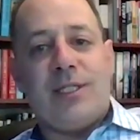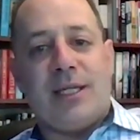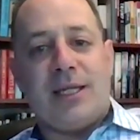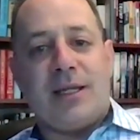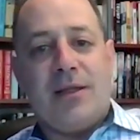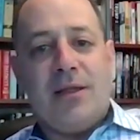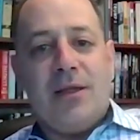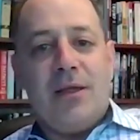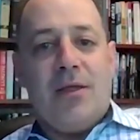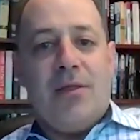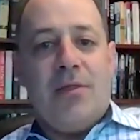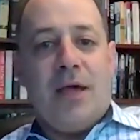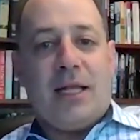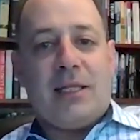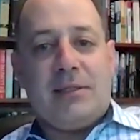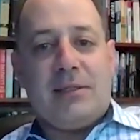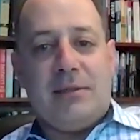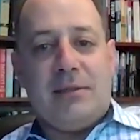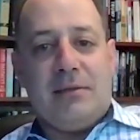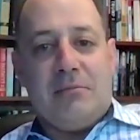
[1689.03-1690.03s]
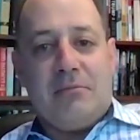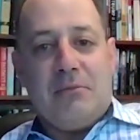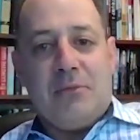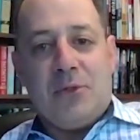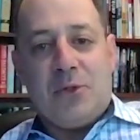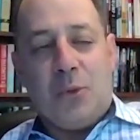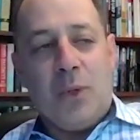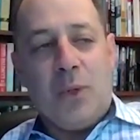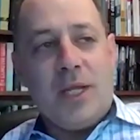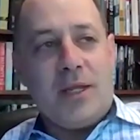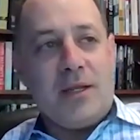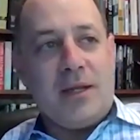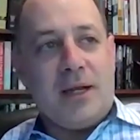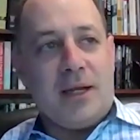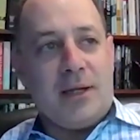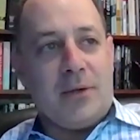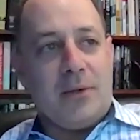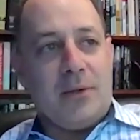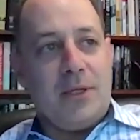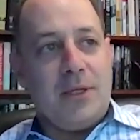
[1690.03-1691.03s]
Like that's, so we can
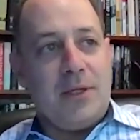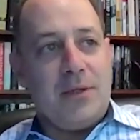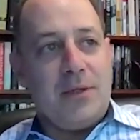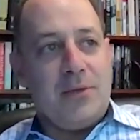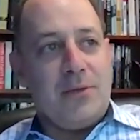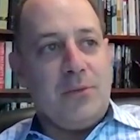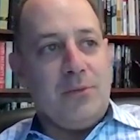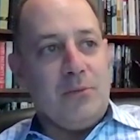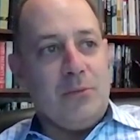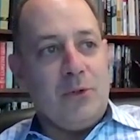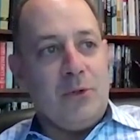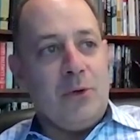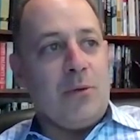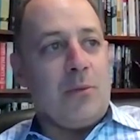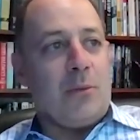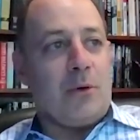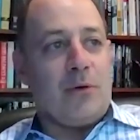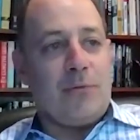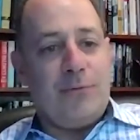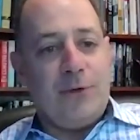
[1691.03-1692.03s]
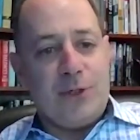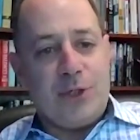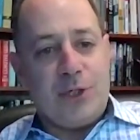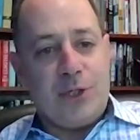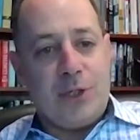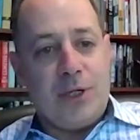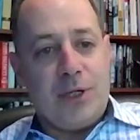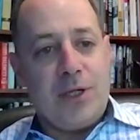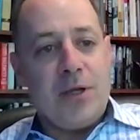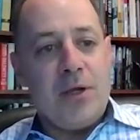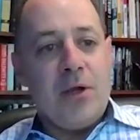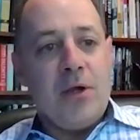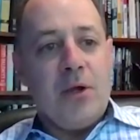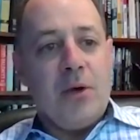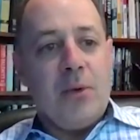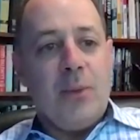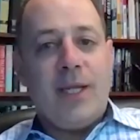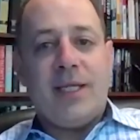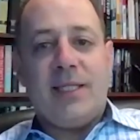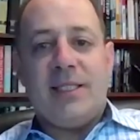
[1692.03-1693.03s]
not only do it more efficiently,
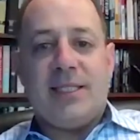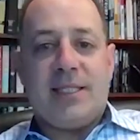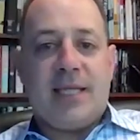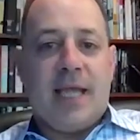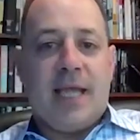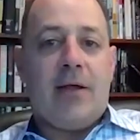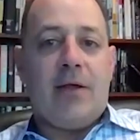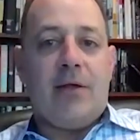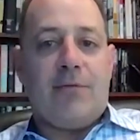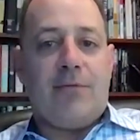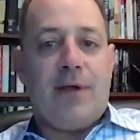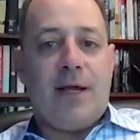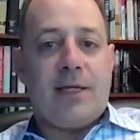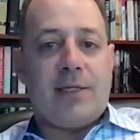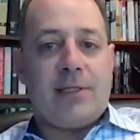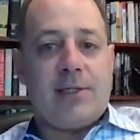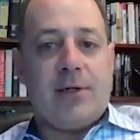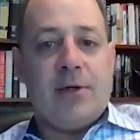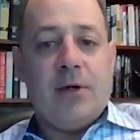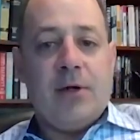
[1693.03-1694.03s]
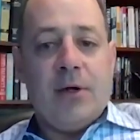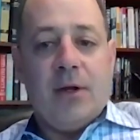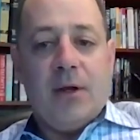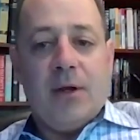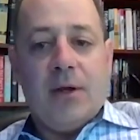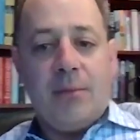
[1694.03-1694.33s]
we can scale it faster,